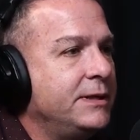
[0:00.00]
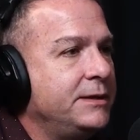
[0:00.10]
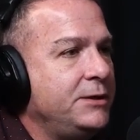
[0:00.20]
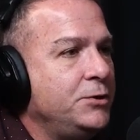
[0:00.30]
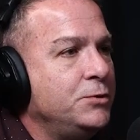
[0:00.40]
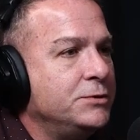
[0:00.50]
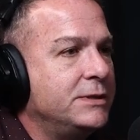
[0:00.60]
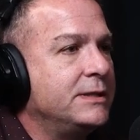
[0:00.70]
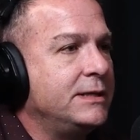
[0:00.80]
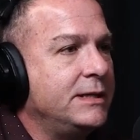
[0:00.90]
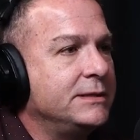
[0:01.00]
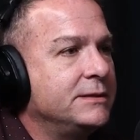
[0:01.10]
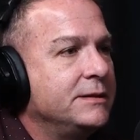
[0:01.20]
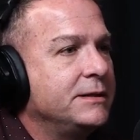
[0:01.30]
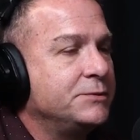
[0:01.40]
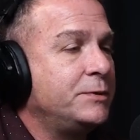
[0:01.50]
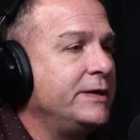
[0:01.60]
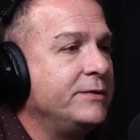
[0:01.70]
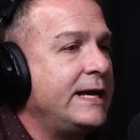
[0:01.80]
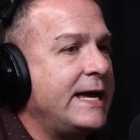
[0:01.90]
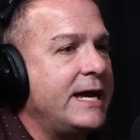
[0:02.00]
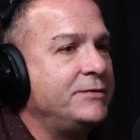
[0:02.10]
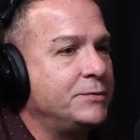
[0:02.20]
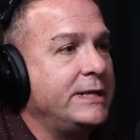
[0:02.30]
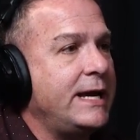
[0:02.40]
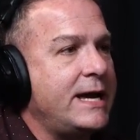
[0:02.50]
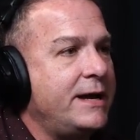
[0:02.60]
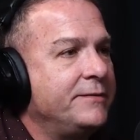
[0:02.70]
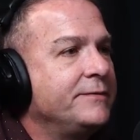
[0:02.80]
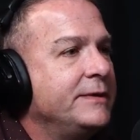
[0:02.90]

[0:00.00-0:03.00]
and use the things. Because whatever they have is what they have.